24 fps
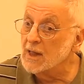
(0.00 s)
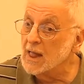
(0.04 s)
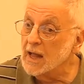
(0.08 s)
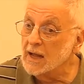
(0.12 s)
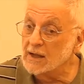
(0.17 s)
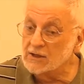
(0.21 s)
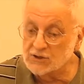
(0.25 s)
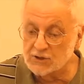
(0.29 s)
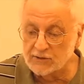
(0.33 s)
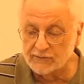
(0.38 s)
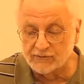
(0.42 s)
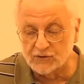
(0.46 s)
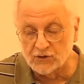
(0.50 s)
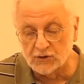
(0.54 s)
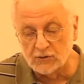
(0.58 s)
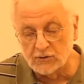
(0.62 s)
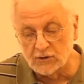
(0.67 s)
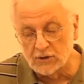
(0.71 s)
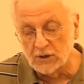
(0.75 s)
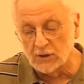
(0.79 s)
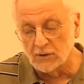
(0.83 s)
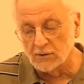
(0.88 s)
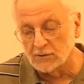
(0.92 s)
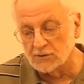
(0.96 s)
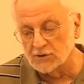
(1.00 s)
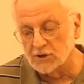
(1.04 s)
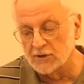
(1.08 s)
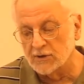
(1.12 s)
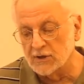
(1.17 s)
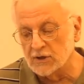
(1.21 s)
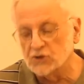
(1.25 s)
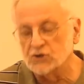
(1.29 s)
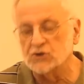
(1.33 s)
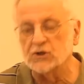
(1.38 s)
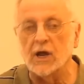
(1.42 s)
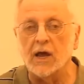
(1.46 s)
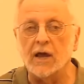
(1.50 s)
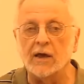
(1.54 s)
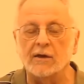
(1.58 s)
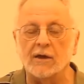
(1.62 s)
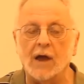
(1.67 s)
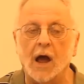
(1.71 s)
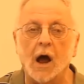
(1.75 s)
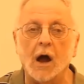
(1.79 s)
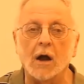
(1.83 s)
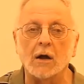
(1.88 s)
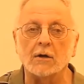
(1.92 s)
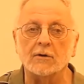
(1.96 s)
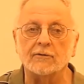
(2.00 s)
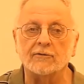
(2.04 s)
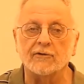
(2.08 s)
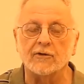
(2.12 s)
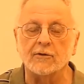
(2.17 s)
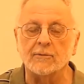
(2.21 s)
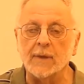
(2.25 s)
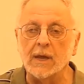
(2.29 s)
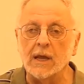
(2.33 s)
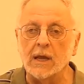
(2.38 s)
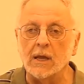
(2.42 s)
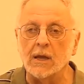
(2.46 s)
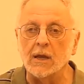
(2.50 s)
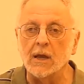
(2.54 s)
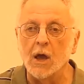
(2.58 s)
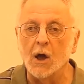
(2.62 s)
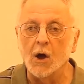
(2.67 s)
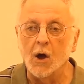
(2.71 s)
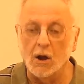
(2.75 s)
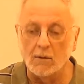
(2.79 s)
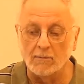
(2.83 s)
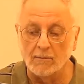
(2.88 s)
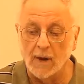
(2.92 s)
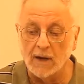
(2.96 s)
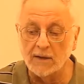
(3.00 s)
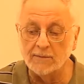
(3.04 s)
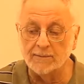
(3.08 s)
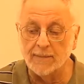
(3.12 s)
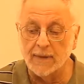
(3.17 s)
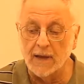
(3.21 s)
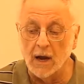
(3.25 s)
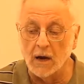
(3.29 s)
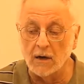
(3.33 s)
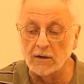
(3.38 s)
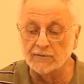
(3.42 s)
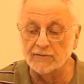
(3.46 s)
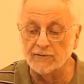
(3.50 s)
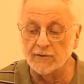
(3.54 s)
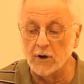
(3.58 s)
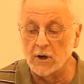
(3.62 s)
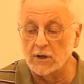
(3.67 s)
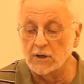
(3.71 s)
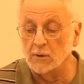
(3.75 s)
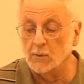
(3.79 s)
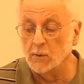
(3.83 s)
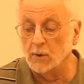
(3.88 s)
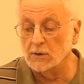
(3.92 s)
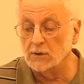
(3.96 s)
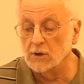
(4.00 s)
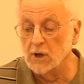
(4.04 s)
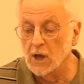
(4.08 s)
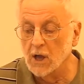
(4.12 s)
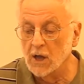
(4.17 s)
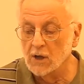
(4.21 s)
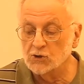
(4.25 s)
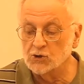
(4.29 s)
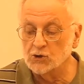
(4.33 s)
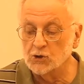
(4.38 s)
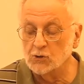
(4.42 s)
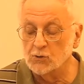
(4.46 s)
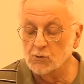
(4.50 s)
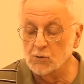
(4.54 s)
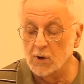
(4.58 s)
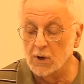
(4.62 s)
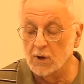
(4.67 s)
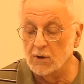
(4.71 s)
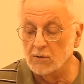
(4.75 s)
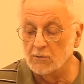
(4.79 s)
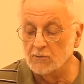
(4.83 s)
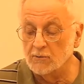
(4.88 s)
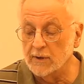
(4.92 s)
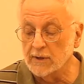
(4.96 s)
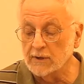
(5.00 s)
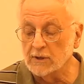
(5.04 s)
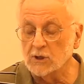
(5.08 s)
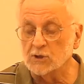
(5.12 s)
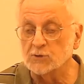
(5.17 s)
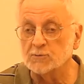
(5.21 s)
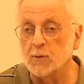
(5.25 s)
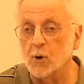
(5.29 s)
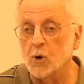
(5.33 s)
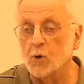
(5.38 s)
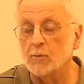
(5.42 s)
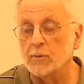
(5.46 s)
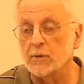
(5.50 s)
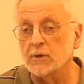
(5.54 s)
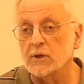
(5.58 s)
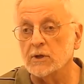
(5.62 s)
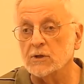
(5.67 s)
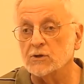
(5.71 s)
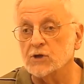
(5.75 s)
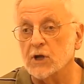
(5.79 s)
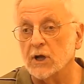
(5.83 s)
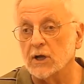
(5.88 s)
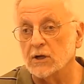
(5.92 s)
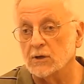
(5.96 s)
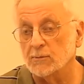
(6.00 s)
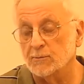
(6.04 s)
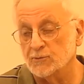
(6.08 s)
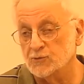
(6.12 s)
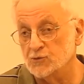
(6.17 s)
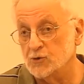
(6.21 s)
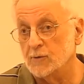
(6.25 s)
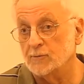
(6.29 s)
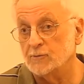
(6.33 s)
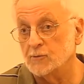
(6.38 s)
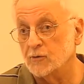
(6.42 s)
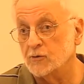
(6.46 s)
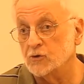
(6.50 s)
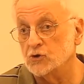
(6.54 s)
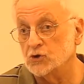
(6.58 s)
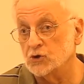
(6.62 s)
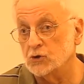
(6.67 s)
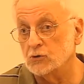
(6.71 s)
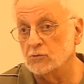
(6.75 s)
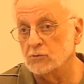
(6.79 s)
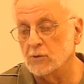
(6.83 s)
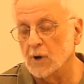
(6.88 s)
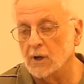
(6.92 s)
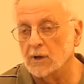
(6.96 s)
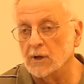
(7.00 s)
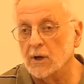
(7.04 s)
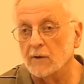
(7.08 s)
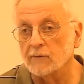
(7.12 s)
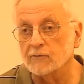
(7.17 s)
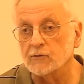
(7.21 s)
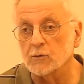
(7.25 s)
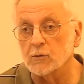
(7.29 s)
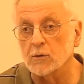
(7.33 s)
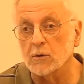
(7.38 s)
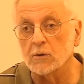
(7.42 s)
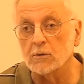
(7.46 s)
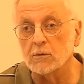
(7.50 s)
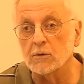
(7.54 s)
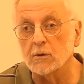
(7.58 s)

It's still, to this day, hard for me, or might be hard for anyone, to read this poem and then take a trip to the zoo right afterward.